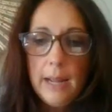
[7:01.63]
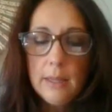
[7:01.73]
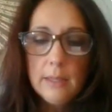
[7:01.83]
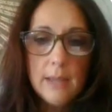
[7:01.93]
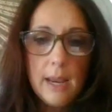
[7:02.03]

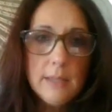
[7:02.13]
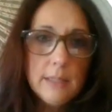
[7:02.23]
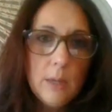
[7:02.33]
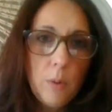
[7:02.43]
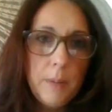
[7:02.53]
in this case,
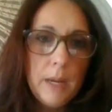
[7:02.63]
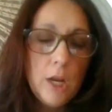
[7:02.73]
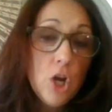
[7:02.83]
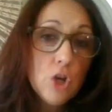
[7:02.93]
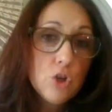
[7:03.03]
it would
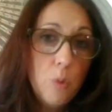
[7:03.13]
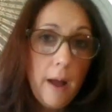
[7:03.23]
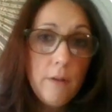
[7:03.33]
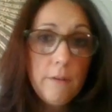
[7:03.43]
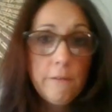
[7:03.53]
be
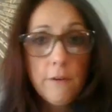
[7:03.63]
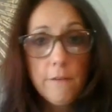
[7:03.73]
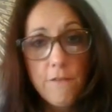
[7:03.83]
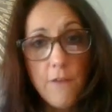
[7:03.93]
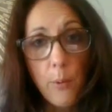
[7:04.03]
12
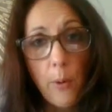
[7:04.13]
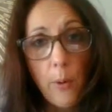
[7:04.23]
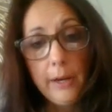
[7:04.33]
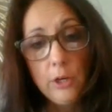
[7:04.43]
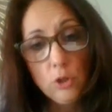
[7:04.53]

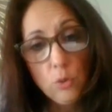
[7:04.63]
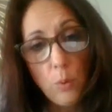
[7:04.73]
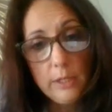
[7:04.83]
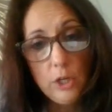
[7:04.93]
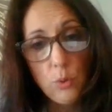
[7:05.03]
February
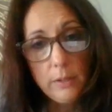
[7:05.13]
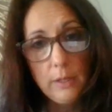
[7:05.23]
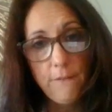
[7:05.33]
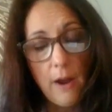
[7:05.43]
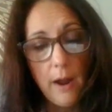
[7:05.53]

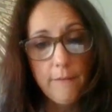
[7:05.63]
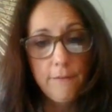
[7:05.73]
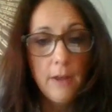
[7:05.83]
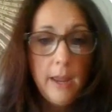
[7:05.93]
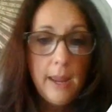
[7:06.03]
2025.
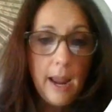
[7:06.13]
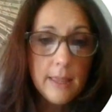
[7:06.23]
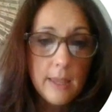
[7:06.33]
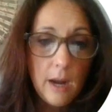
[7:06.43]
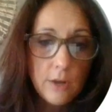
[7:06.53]

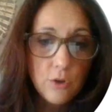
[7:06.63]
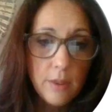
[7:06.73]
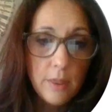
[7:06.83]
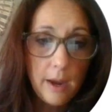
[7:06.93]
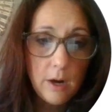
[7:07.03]
And then under
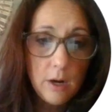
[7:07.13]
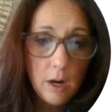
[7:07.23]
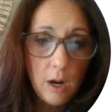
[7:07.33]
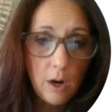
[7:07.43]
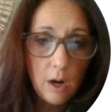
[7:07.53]
there,
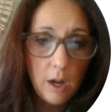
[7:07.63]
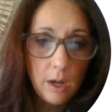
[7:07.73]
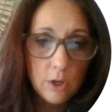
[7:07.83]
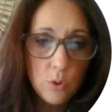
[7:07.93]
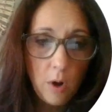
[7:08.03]

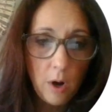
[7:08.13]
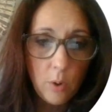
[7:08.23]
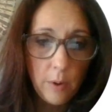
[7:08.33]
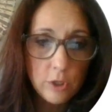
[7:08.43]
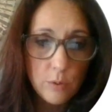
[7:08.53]
you are
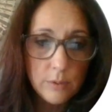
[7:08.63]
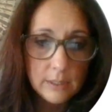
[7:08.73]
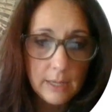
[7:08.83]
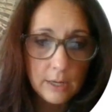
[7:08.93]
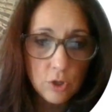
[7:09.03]
going to
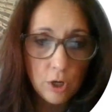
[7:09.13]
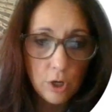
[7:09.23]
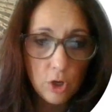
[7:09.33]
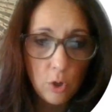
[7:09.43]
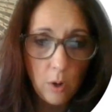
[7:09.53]

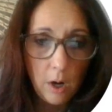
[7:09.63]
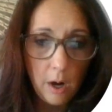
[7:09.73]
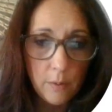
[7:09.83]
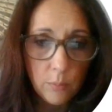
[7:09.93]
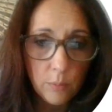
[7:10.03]
center your
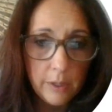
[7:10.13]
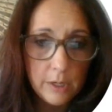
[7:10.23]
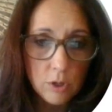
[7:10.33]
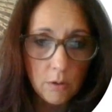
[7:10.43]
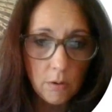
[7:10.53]

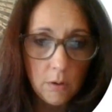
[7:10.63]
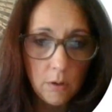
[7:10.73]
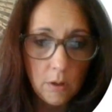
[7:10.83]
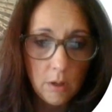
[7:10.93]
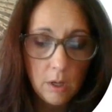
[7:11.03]

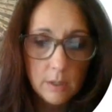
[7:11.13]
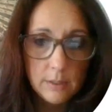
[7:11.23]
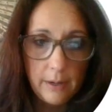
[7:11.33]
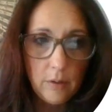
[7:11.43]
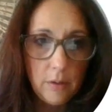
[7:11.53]
original
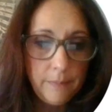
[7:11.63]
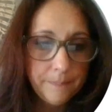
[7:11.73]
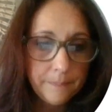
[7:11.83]
title.